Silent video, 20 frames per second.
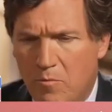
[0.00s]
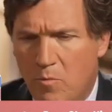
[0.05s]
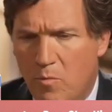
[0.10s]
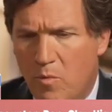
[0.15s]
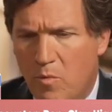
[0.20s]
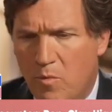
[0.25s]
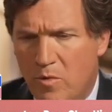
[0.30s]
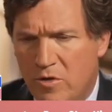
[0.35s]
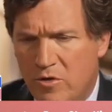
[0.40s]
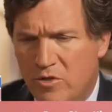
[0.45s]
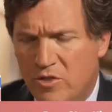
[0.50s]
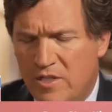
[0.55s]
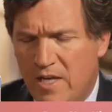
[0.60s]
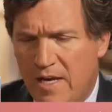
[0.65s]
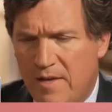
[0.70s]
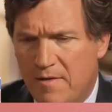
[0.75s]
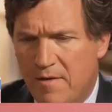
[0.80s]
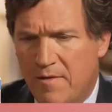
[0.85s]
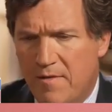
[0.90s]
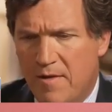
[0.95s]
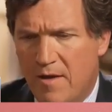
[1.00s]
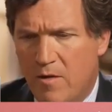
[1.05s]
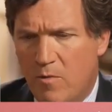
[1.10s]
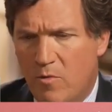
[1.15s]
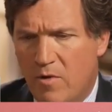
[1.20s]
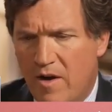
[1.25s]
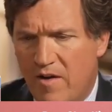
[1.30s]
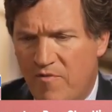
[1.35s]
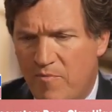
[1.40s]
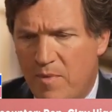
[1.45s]
When you say that there
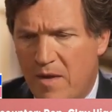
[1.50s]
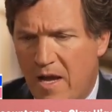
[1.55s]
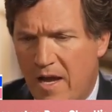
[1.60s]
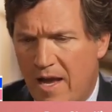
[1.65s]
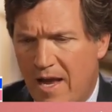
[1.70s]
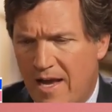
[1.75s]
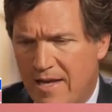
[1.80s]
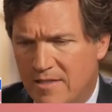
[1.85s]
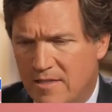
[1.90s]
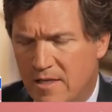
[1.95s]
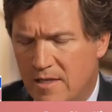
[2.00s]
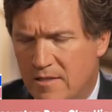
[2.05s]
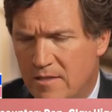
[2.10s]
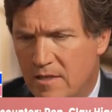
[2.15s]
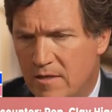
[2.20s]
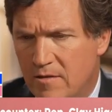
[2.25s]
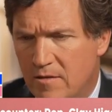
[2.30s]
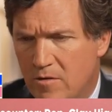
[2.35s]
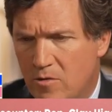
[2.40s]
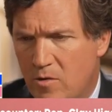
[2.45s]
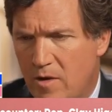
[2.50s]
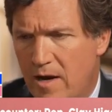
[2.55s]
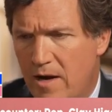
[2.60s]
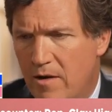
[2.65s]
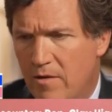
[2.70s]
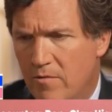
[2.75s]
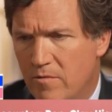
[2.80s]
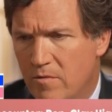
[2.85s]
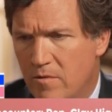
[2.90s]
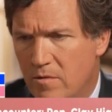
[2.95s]
were FBI assets in the
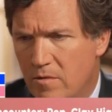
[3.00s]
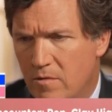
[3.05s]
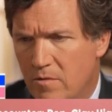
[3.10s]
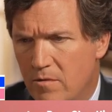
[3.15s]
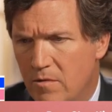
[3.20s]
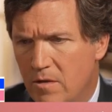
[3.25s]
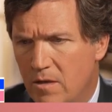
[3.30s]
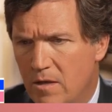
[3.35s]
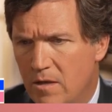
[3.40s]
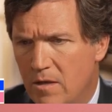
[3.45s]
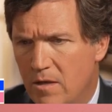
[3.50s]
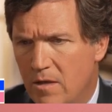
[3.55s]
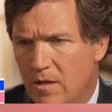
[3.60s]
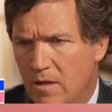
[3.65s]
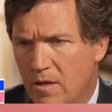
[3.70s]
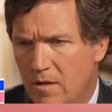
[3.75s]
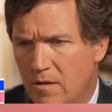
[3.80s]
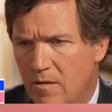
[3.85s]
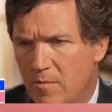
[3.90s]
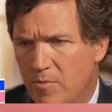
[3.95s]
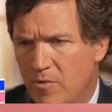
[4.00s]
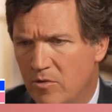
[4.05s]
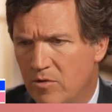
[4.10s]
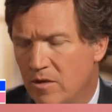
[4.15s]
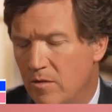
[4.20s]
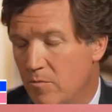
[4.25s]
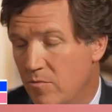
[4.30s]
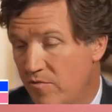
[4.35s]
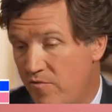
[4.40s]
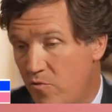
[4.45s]
crowd, in the
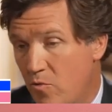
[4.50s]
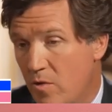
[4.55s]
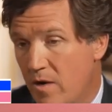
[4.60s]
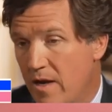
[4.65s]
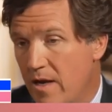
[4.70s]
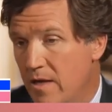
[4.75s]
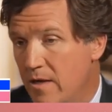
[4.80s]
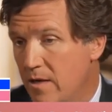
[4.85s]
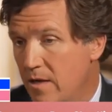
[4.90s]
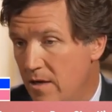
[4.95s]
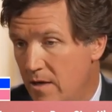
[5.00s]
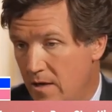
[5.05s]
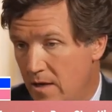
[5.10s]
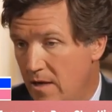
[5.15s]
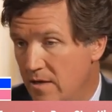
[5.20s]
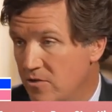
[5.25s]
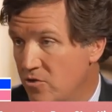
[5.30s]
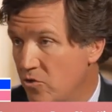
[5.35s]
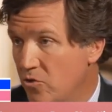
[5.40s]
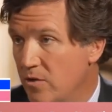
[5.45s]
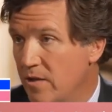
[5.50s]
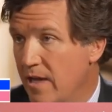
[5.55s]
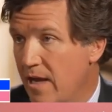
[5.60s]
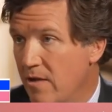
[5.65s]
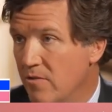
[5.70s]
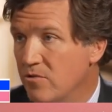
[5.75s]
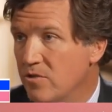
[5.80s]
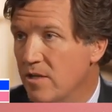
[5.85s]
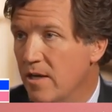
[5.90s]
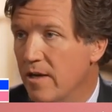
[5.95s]
building beforehand and certainly
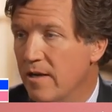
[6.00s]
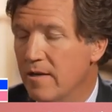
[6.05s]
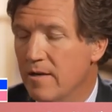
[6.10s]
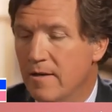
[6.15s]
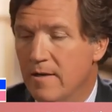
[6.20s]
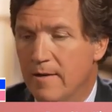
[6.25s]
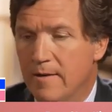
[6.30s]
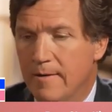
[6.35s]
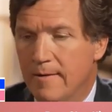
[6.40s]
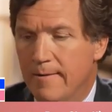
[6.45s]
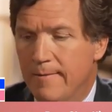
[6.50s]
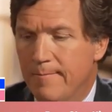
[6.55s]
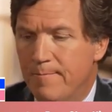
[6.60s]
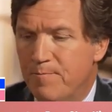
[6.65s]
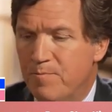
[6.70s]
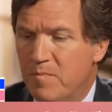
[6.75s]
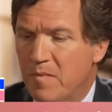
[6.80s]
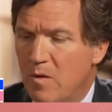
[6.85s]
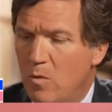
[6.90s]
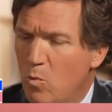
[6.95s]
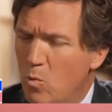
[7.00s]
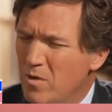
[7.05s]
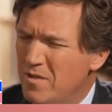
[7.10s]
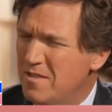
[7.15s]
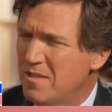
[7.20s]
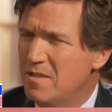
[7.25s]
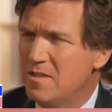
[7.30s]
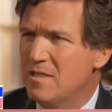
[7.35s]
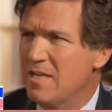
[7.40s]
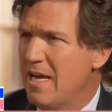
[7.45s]
outside, what's
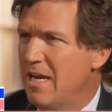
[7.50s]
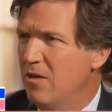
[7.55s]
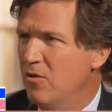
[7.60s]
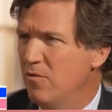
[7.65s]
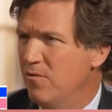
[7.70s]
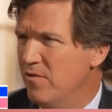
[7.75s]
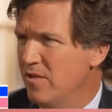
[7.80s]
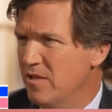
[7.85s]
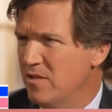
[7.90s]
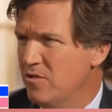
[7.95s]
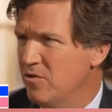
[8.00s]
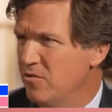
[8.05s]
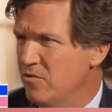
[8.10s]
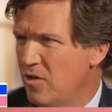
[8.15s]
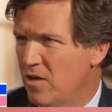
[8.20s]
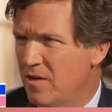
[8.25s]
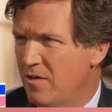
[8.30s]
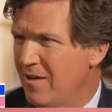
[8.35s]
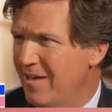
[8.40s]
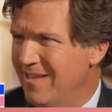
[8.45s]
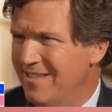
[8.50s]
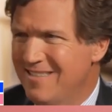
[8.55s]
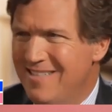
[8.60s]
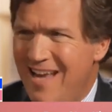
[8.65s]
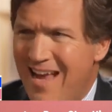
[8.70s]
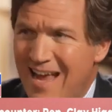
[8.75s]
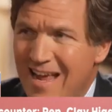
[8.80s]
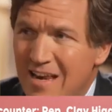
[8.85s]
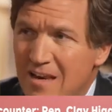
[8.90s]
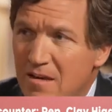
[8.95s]
the scale of this? Are you talking like
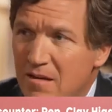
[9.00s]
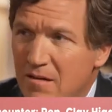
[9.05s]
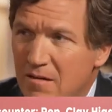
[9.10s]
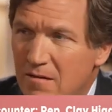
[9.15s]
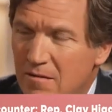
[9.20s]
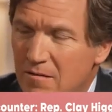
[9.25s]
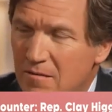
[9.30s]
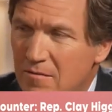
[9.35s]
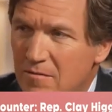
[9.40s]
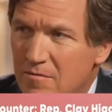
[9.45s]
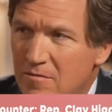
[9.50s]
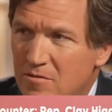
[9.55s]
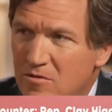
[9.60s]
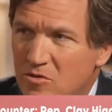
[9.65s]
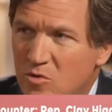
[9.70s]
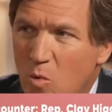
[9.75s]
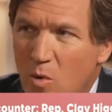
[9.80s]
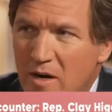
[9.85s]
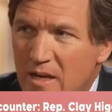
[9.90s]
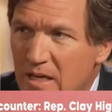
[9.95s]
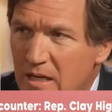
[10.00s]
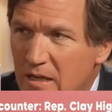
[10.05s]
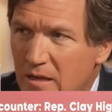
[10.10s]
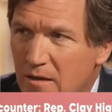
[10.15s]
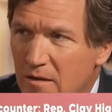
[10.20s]
10, 20?